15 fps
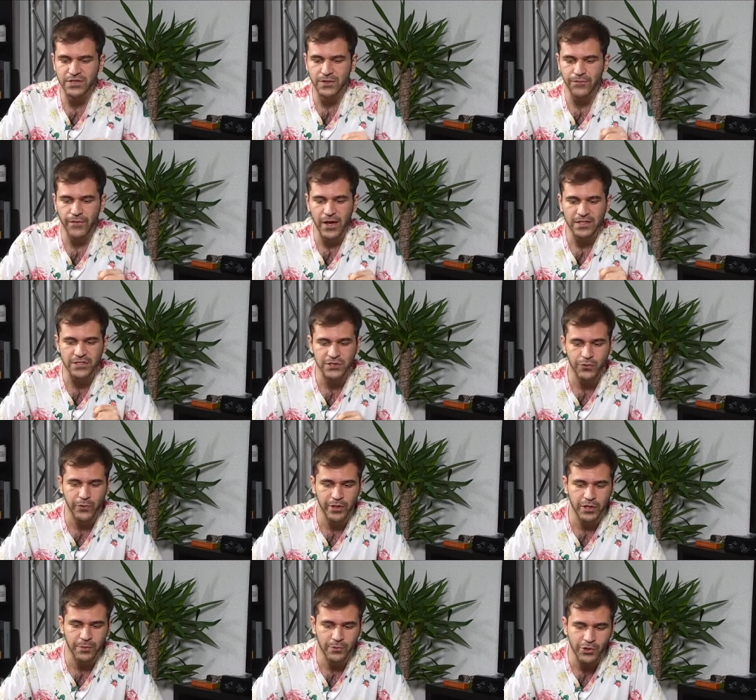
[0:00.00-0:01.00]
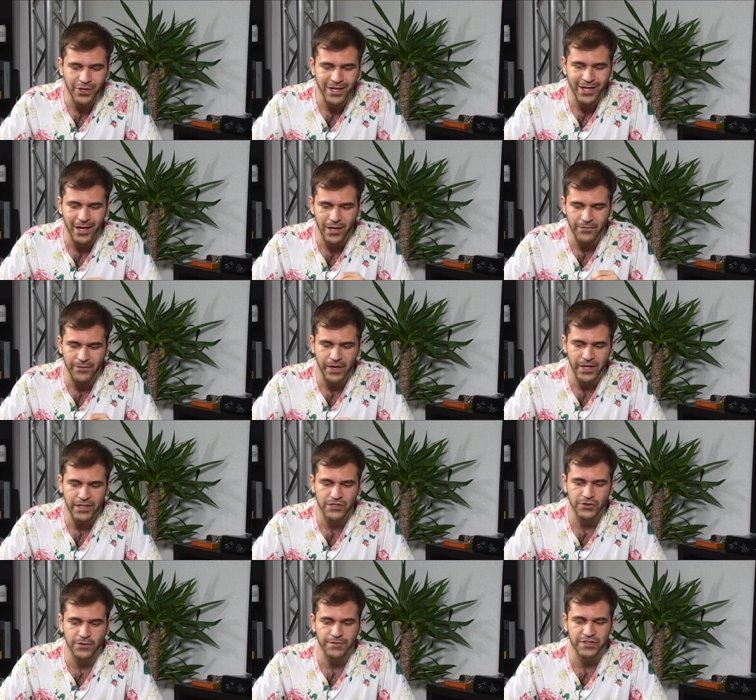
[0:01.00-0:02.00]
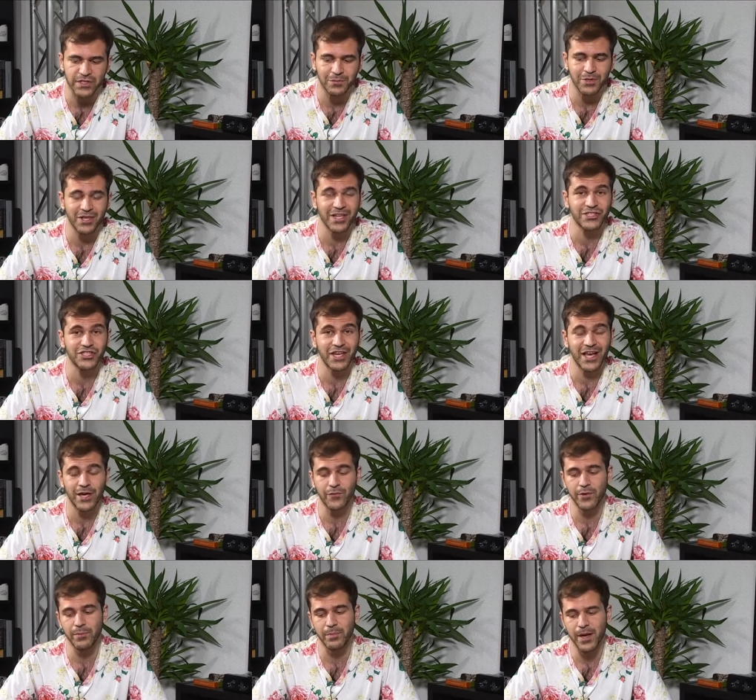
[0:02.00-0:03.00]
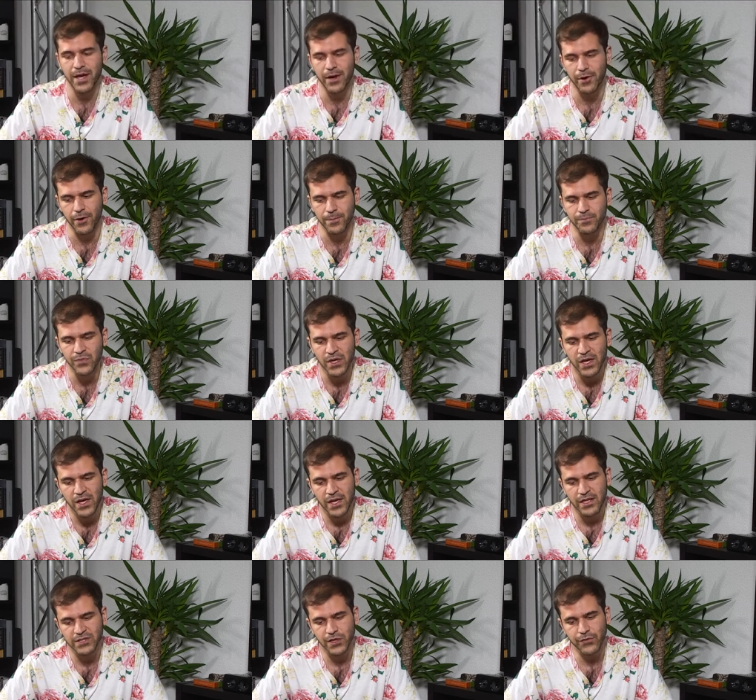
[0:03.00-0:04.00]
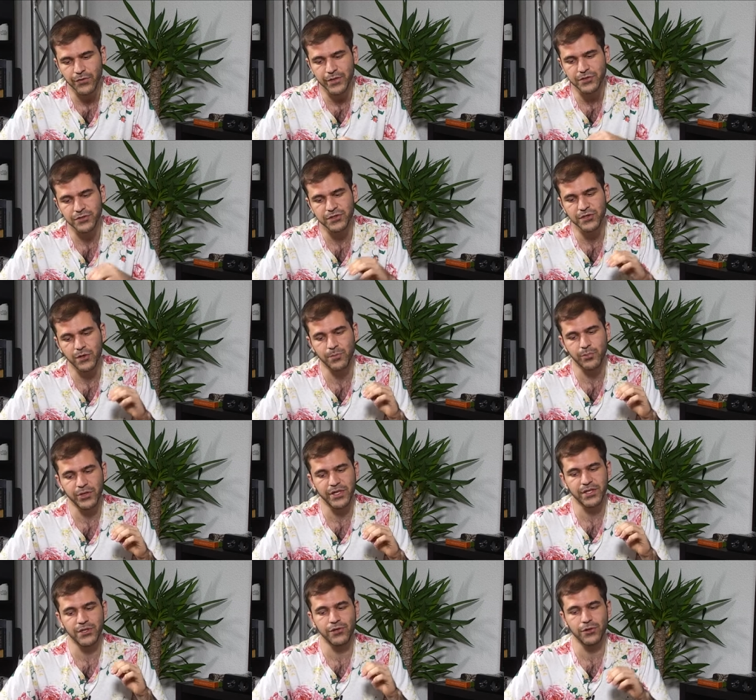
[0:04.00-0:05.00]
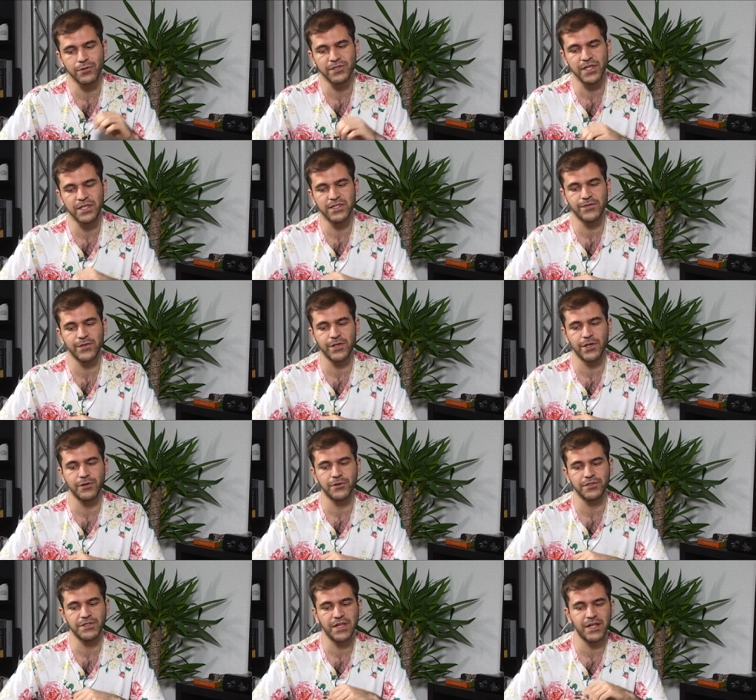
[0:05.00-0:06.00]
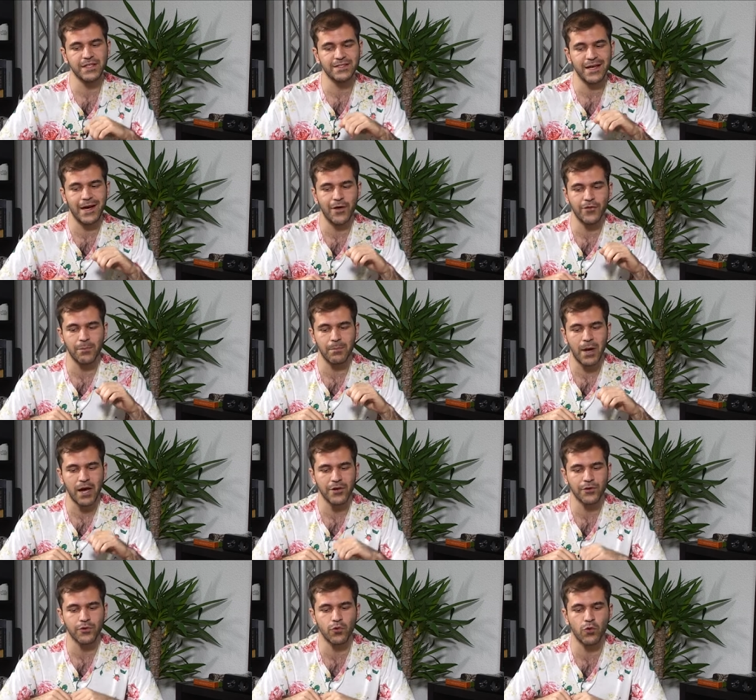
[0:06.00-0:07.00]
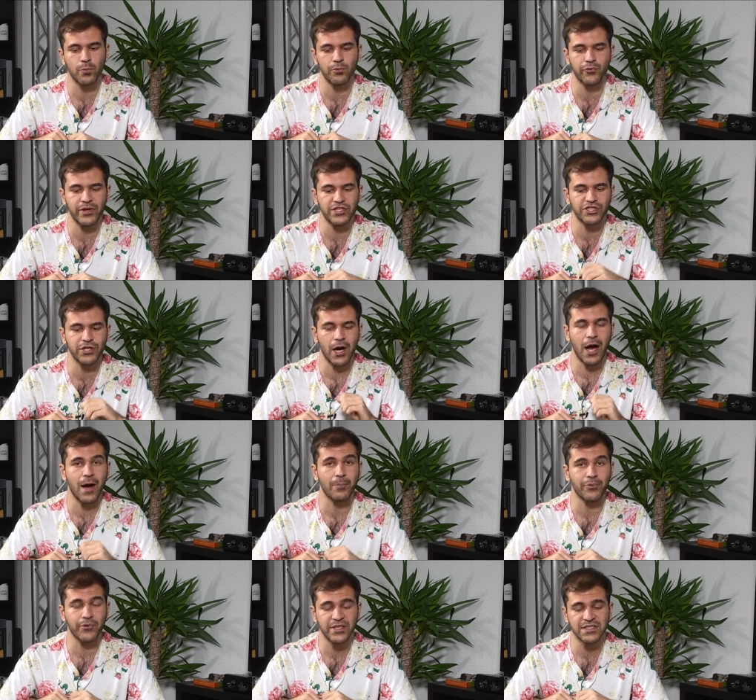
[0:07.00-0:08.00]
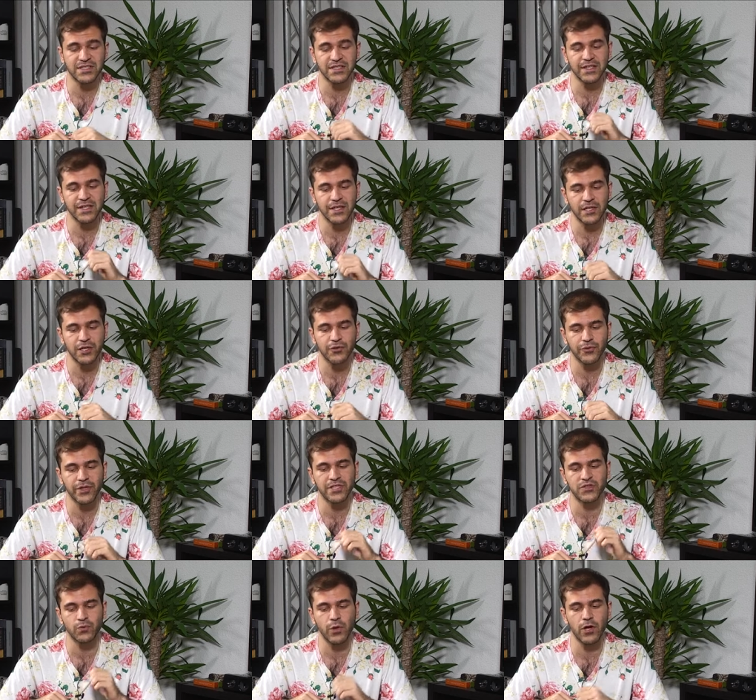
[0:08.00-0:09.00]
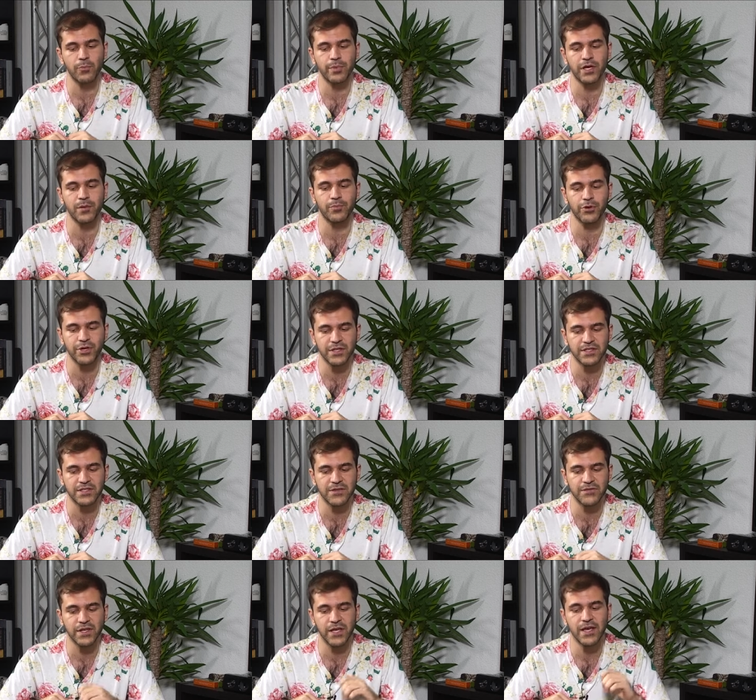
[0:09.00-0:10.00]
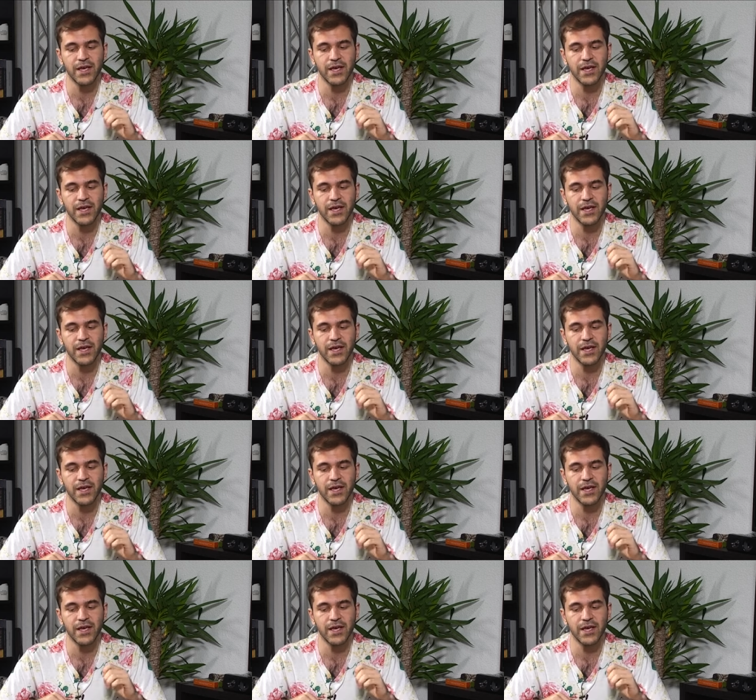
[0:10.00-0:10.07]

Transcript: the fastest growing community on vagus nerve stimulation and repair. His other interests are in bringing a neuroscientific understanding to how the modern corporation operates to increase well being, productivity,